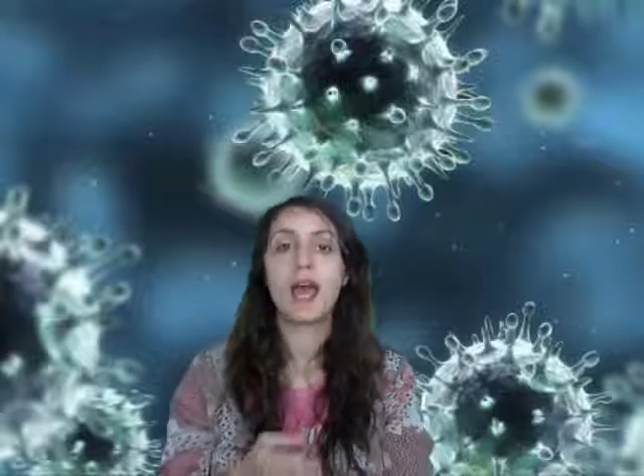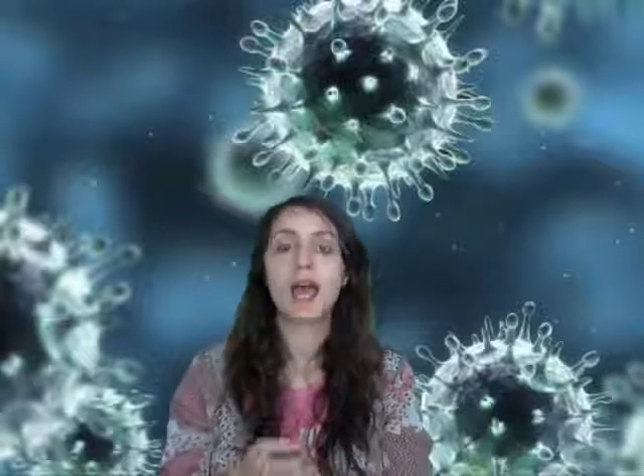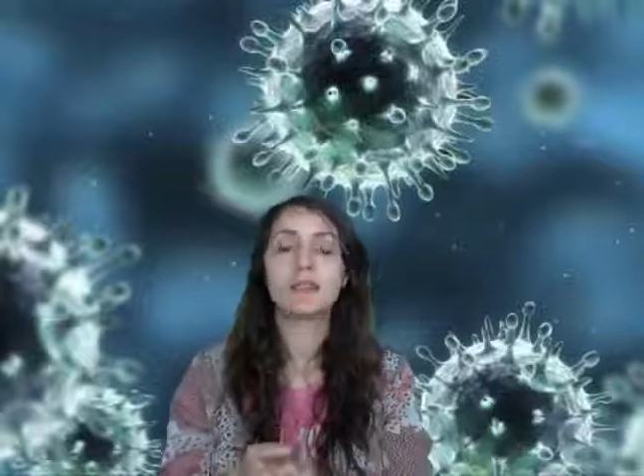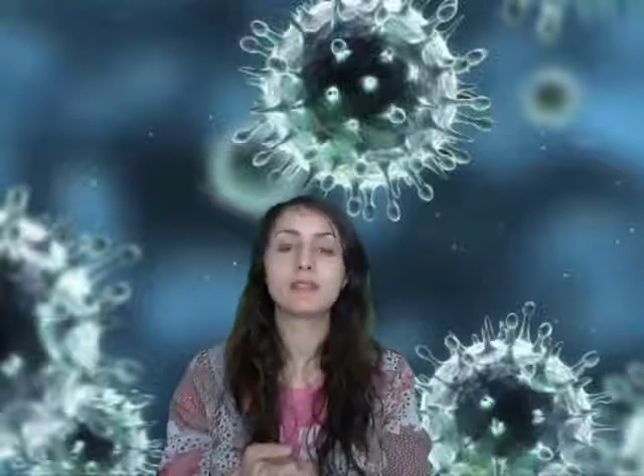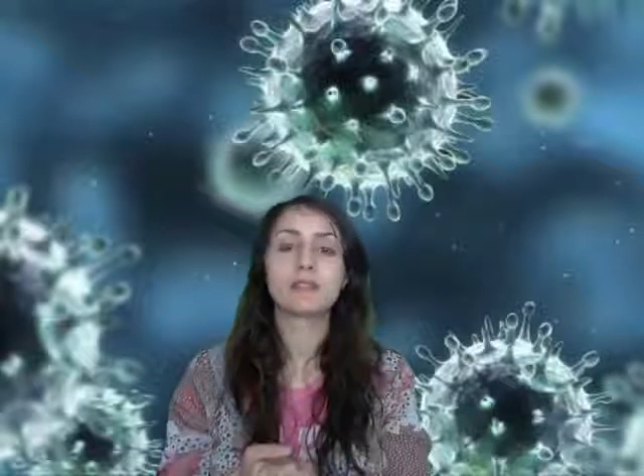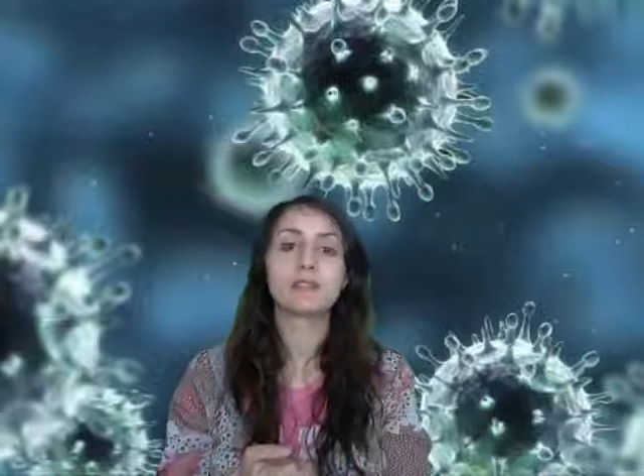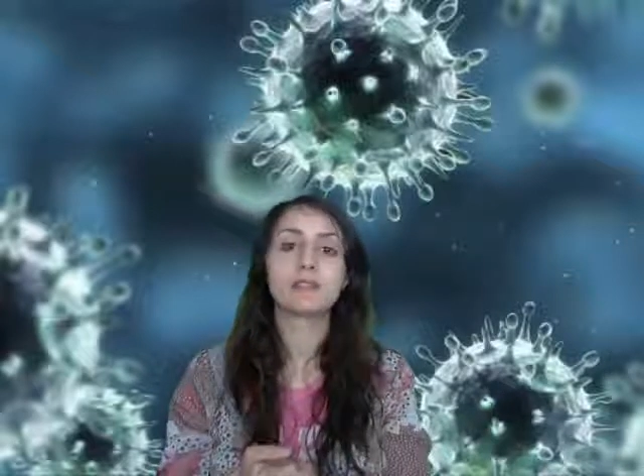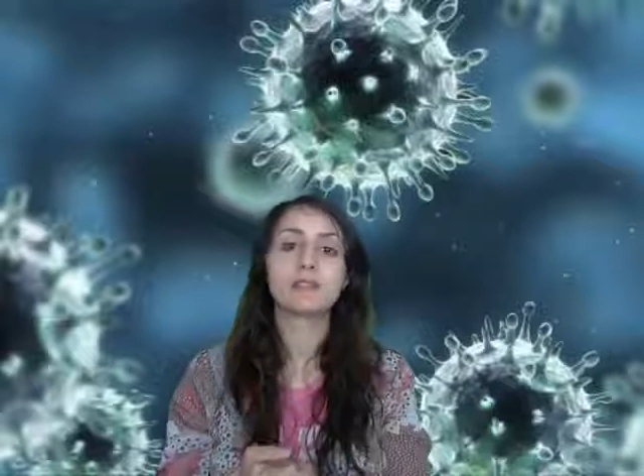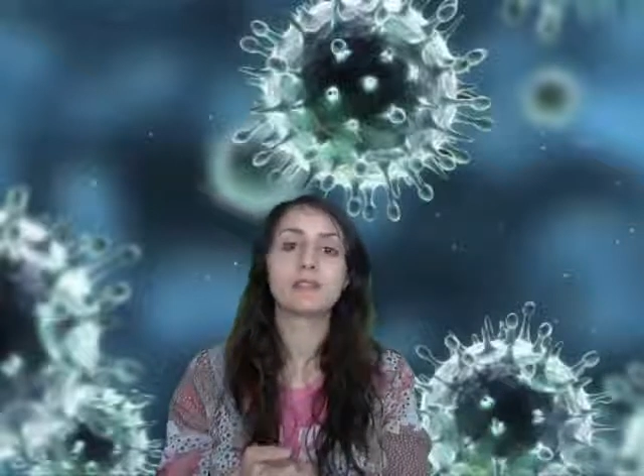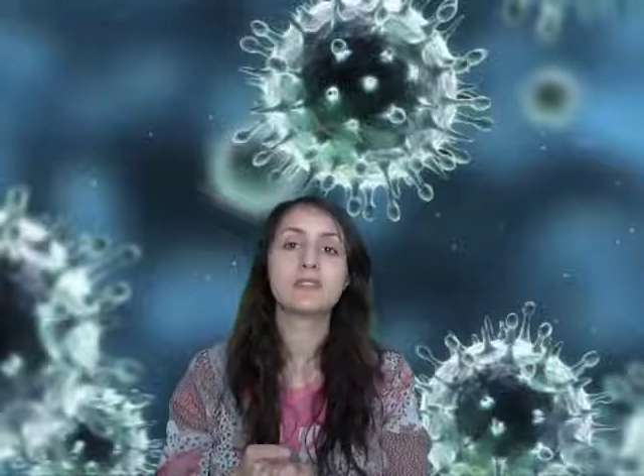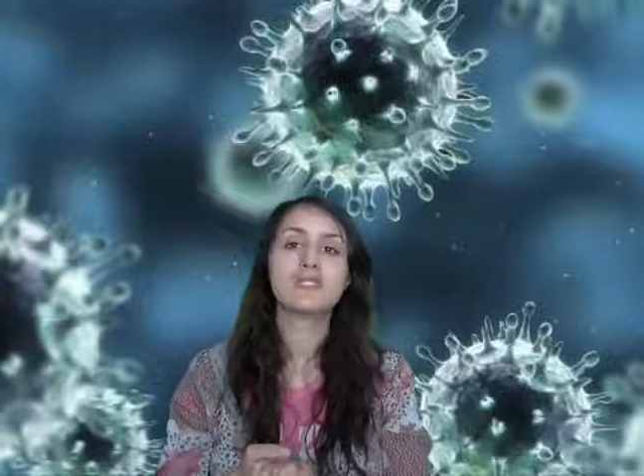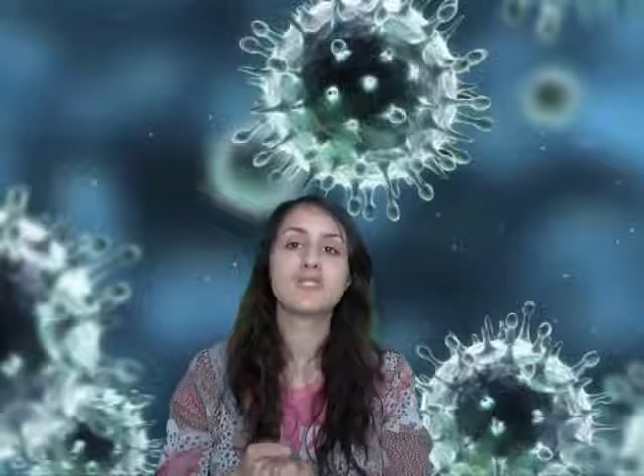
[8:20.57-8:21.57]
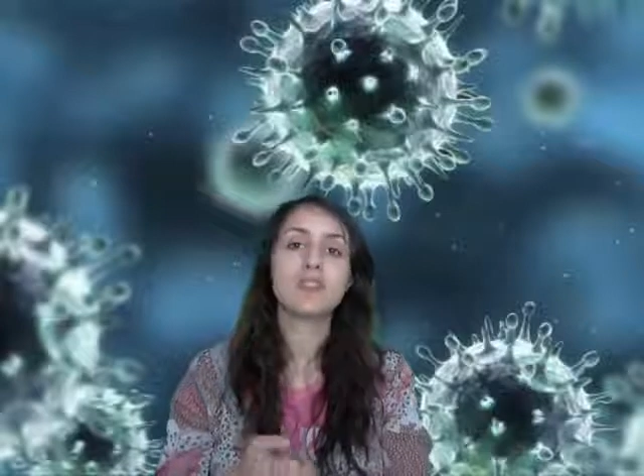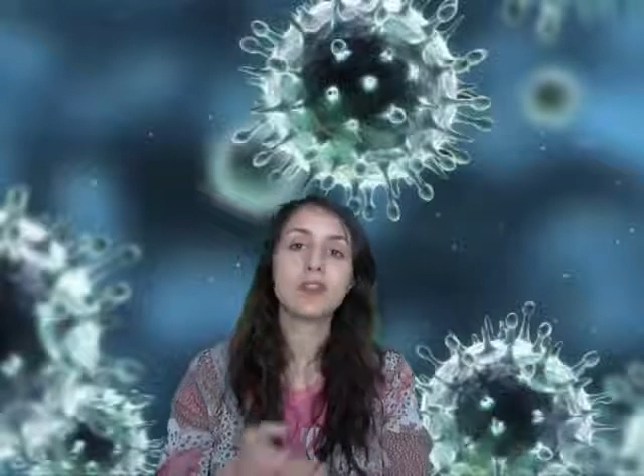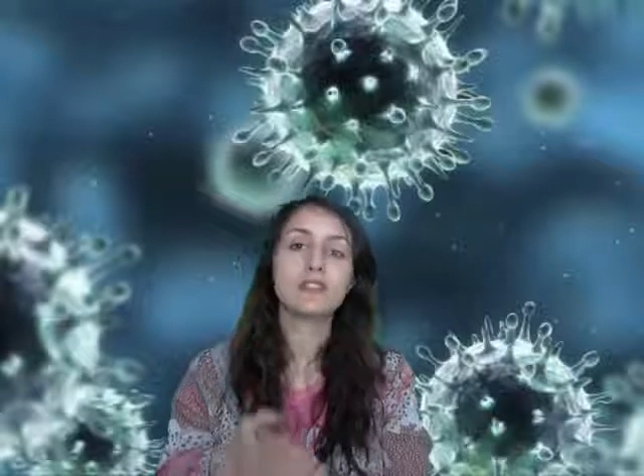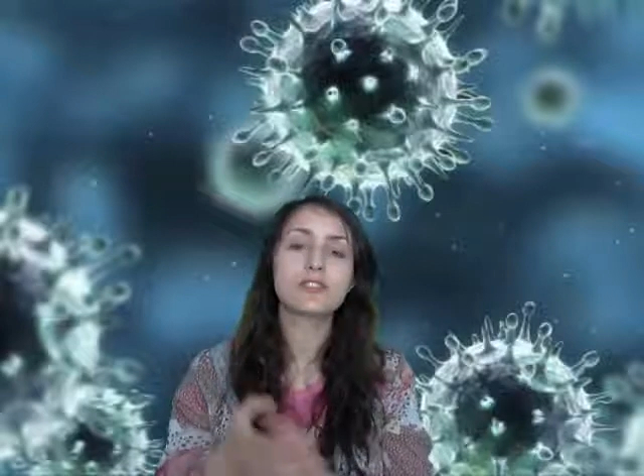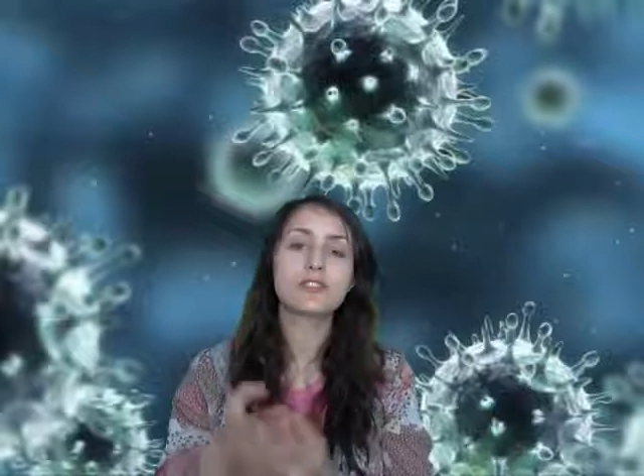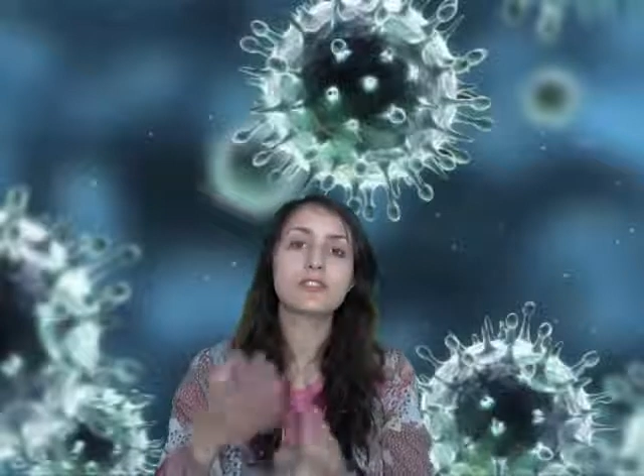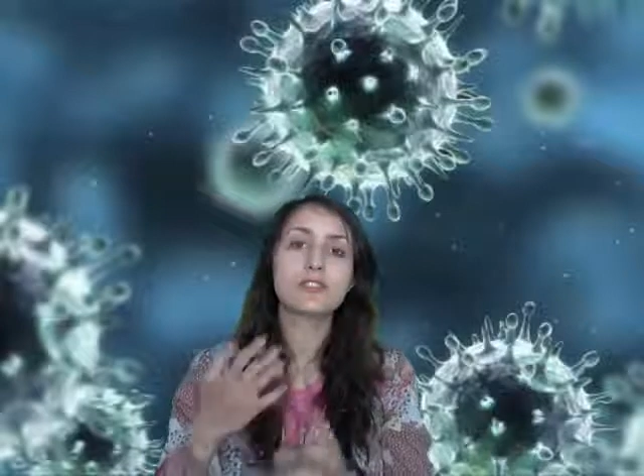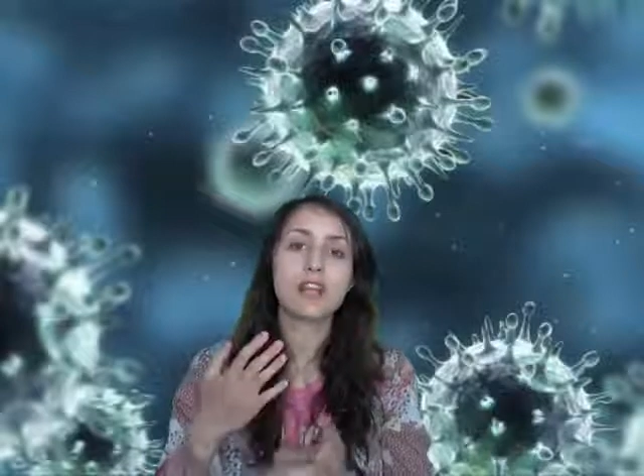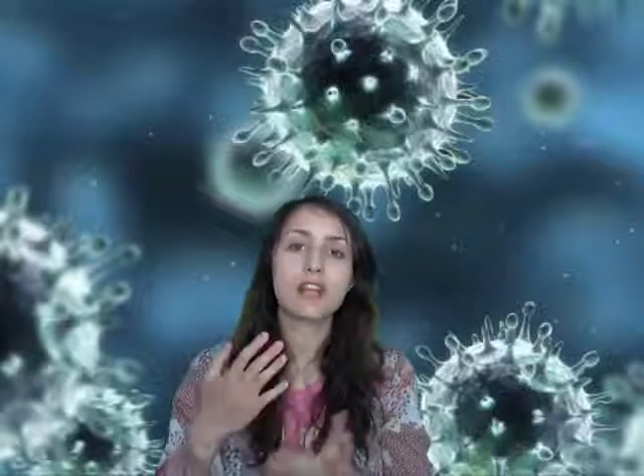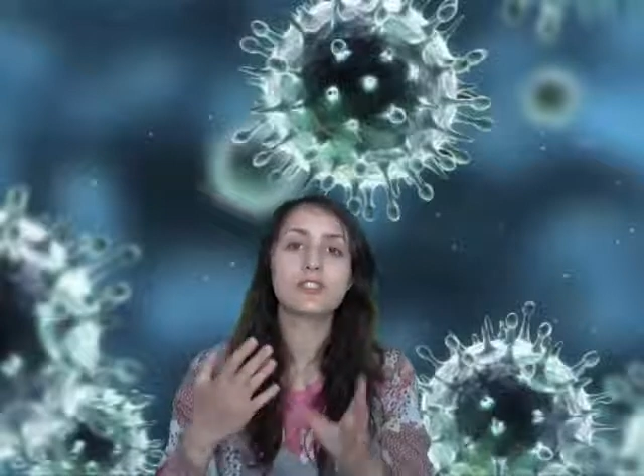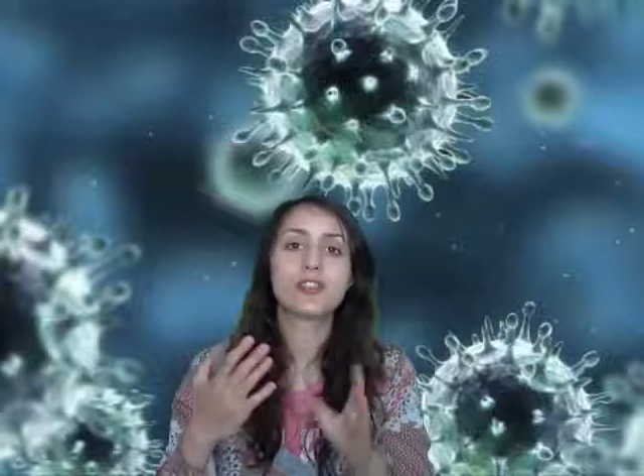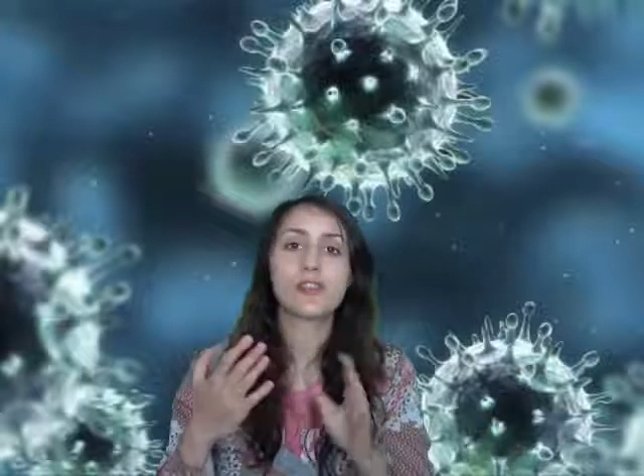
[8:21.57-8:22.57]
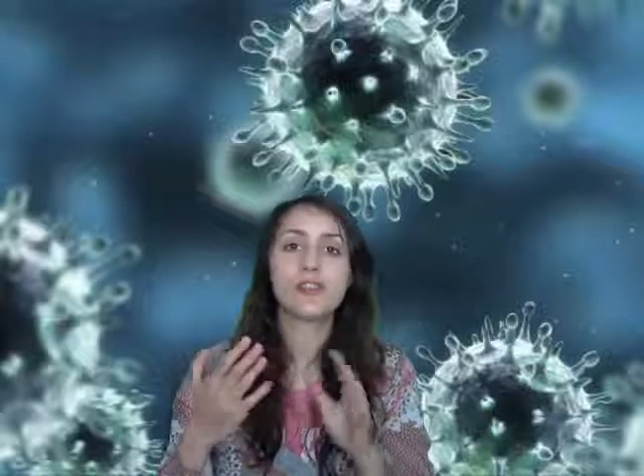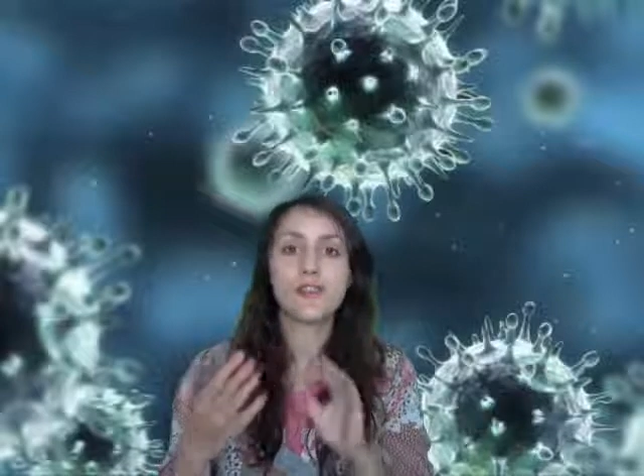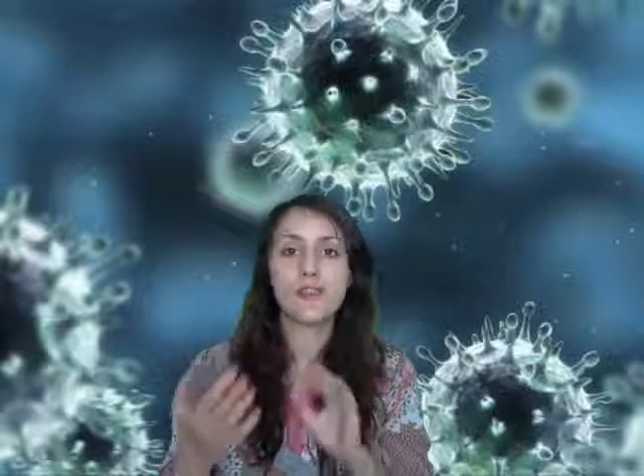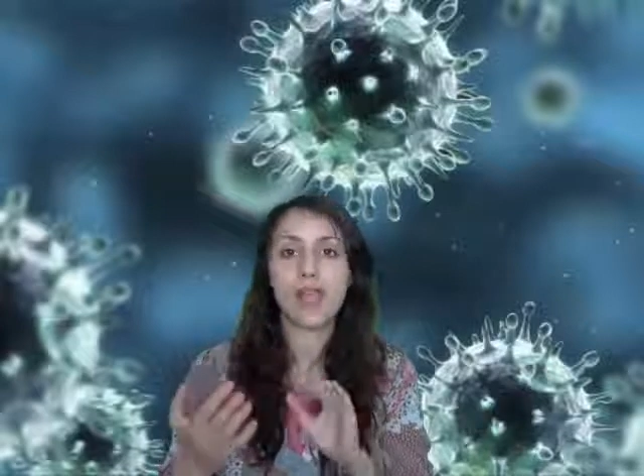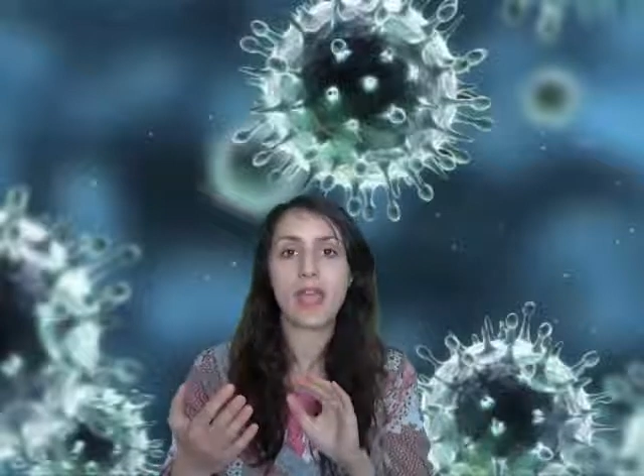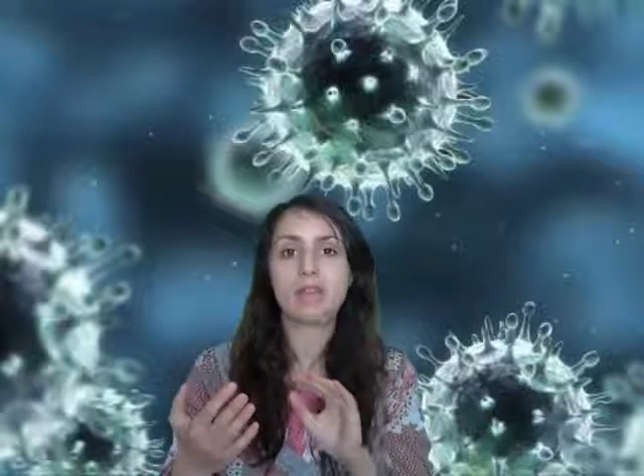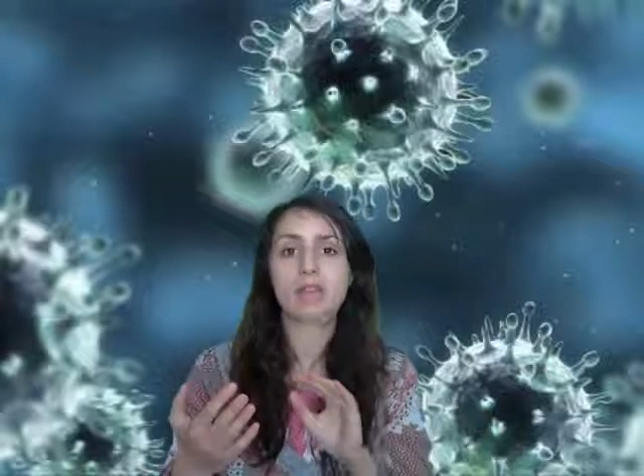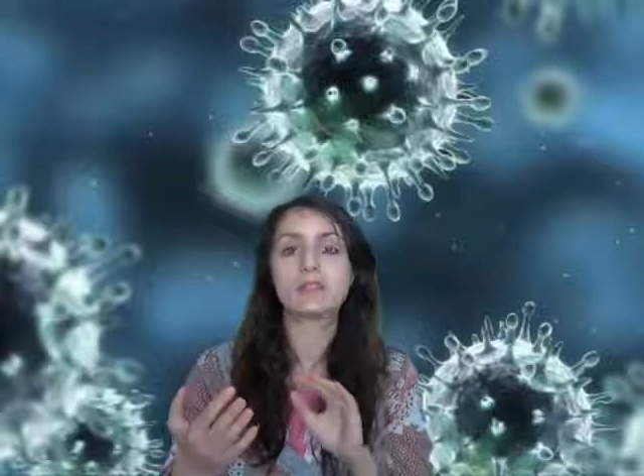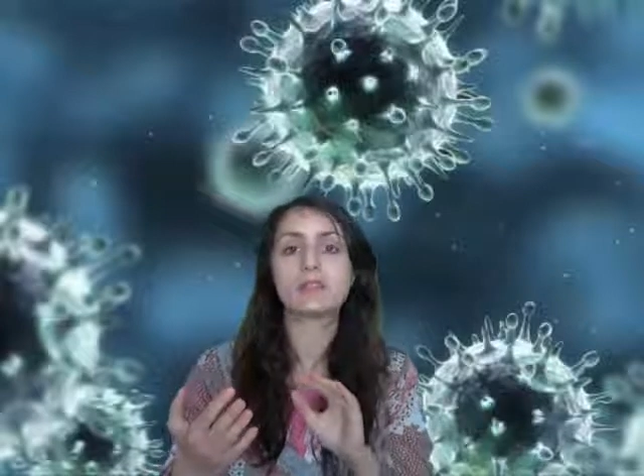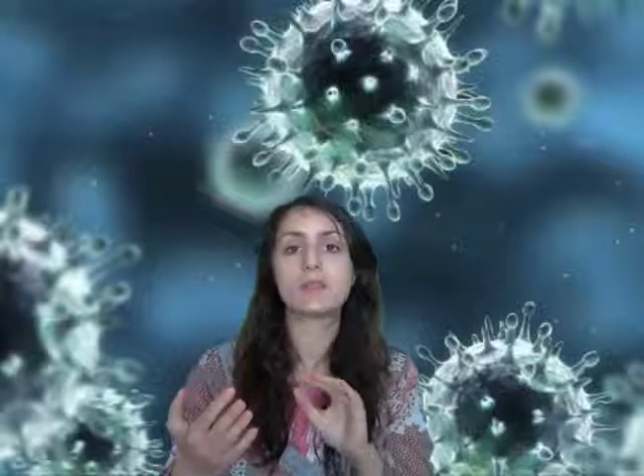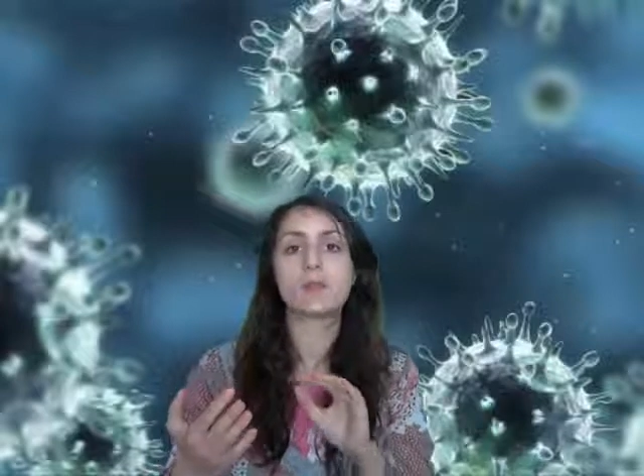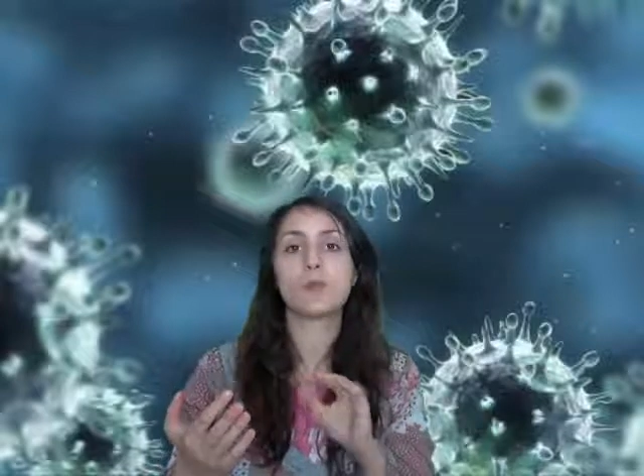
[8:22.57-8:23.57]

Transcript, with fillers: and not to touch your face